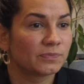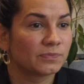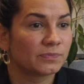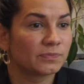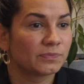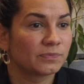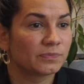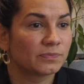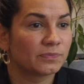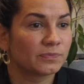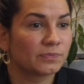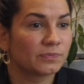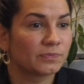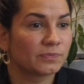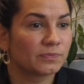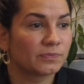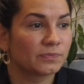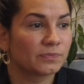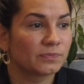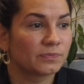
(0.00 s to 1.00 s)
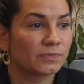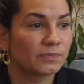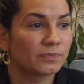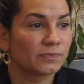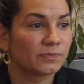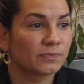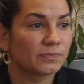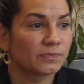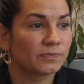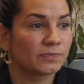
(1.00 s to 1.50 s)

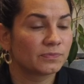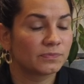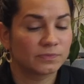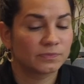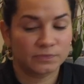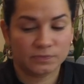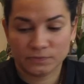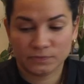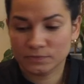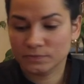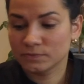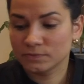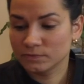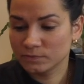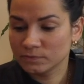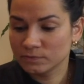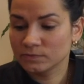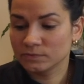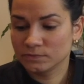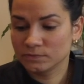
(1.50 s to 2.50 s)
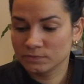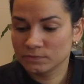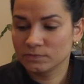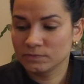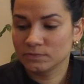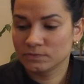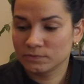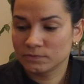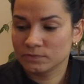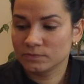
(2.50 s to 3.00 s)

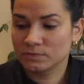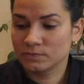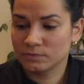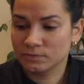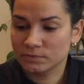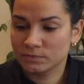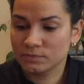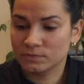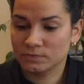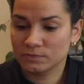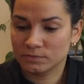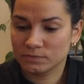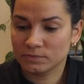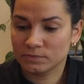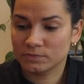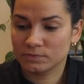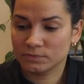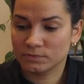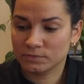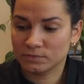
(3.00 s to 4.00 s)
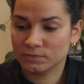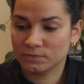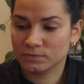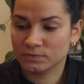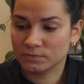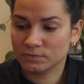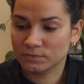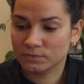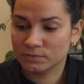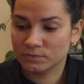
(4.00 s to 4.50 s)

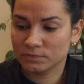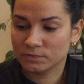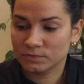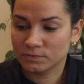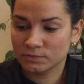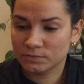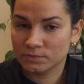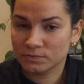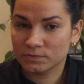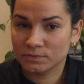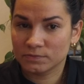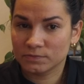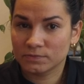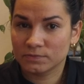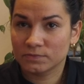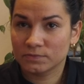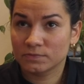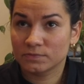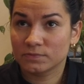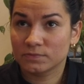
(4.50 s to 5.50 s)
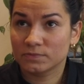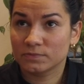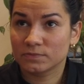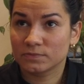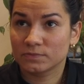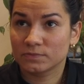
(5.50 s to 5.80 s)
(not speaking)